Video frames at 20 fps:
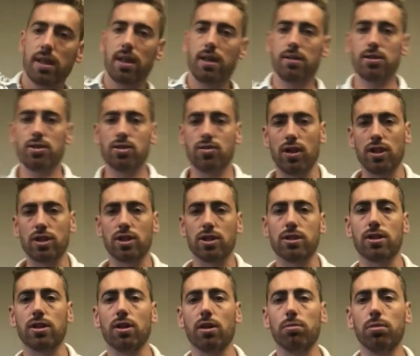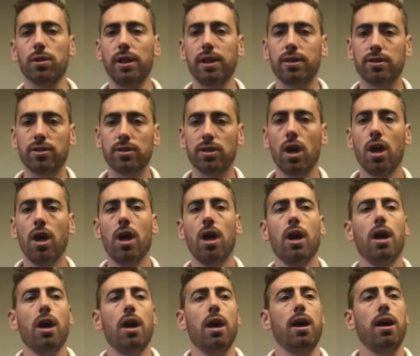and stretches the obliques.
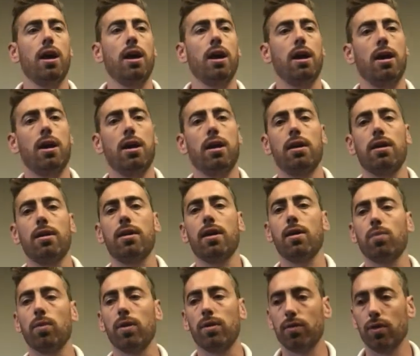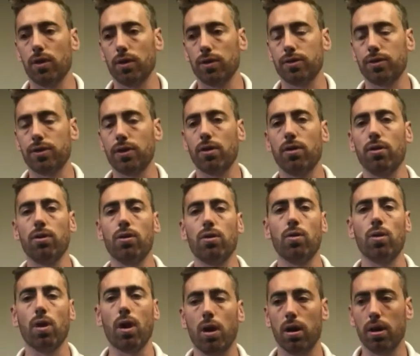And then we've
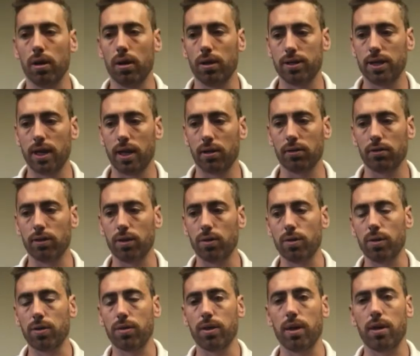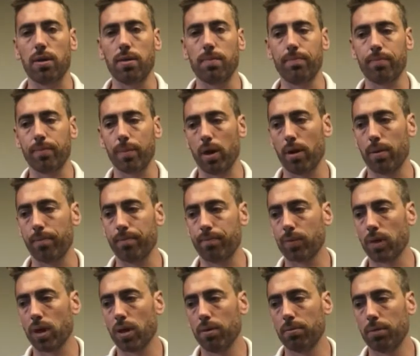also tackled it with a
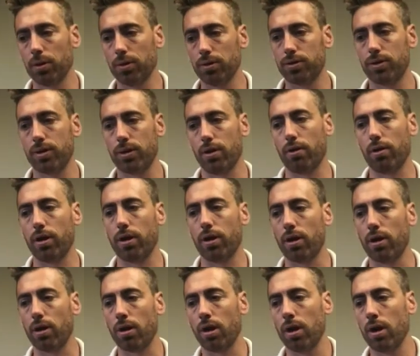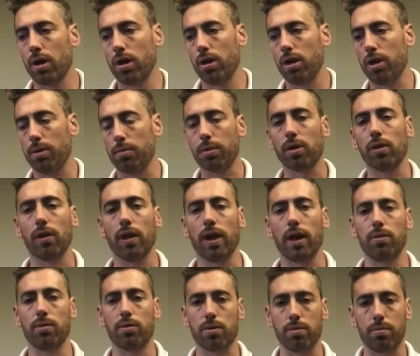posterior hip
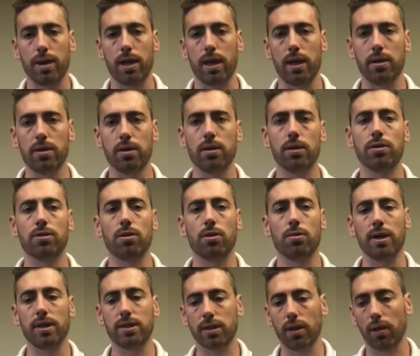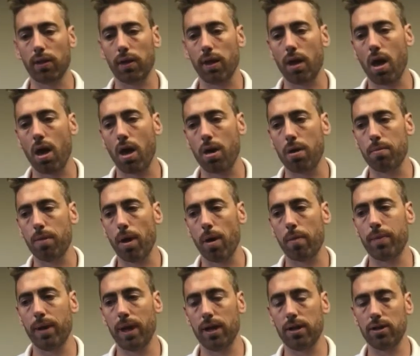glide with a band. So basically a
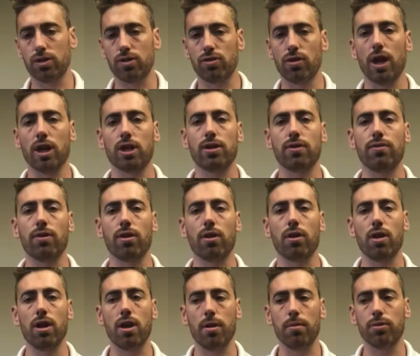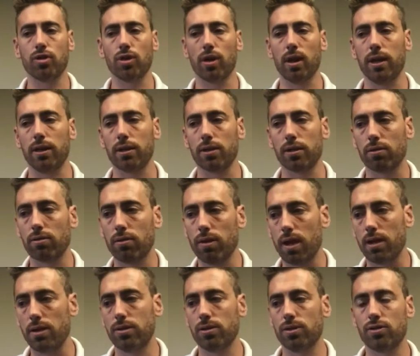band distraction for your hip, trying to
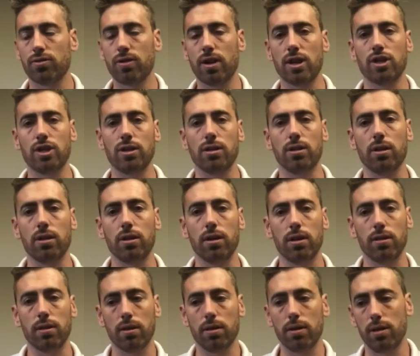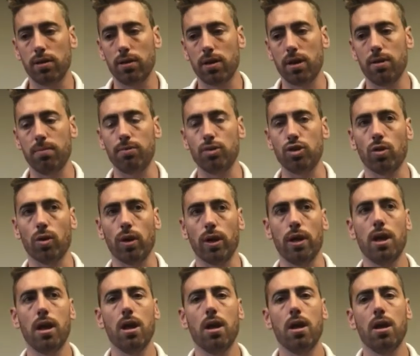create stretch in the hip
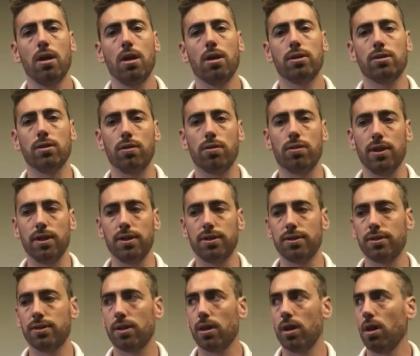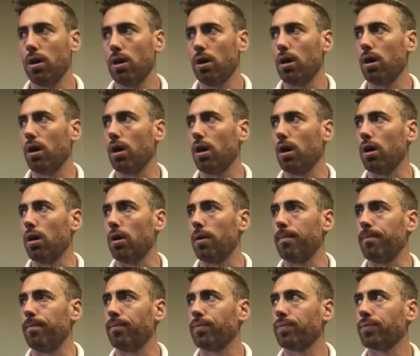joint. So this
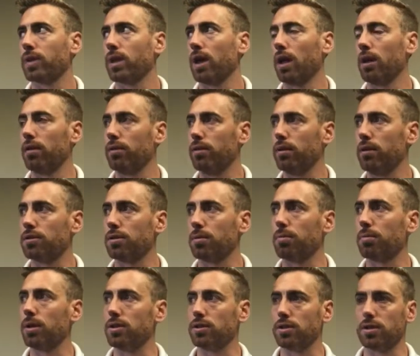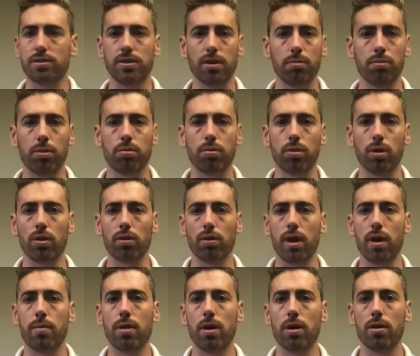kind of is a simple
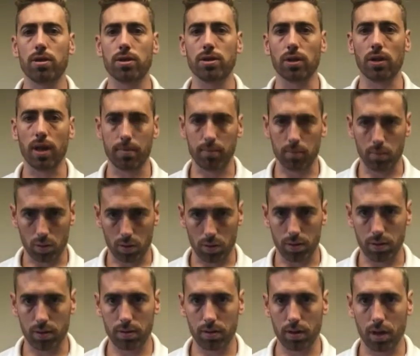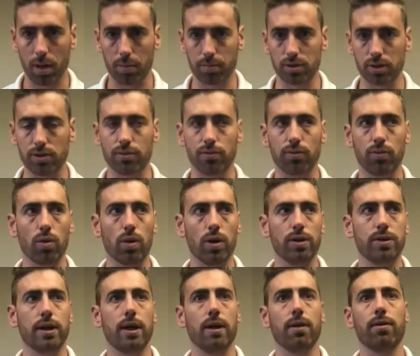program. There's a lot more options for
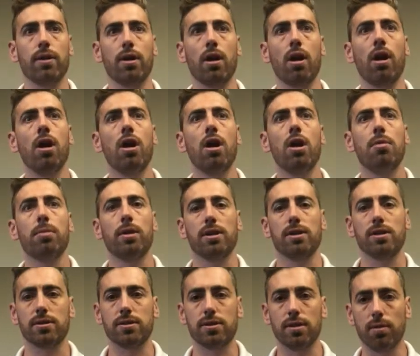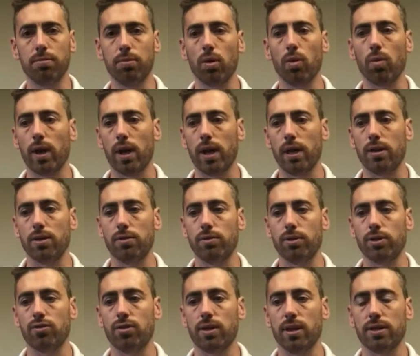us out there, but it's a simple way to
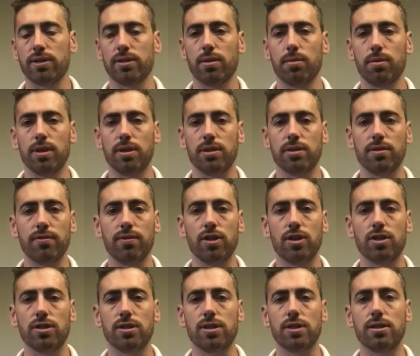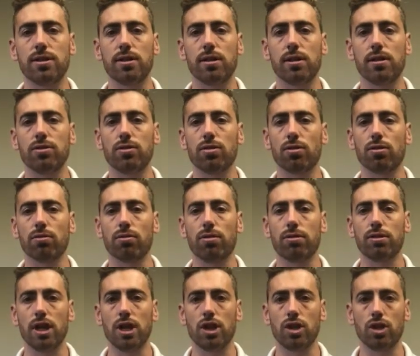address some of these deficiencies in internal
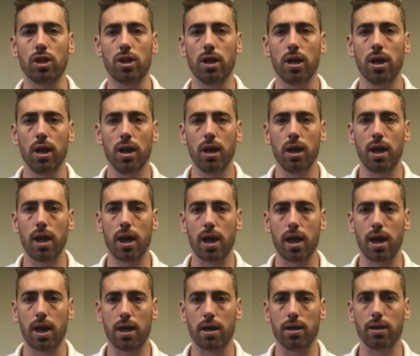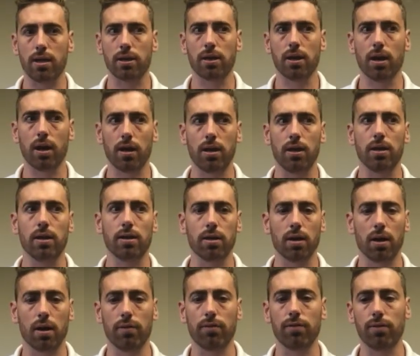rotation, and it
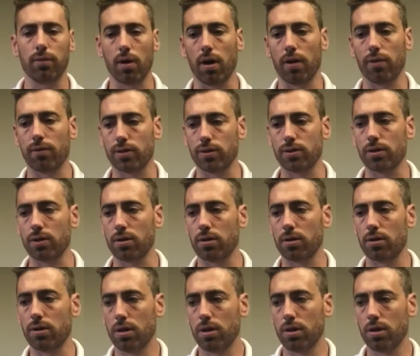kind of offers a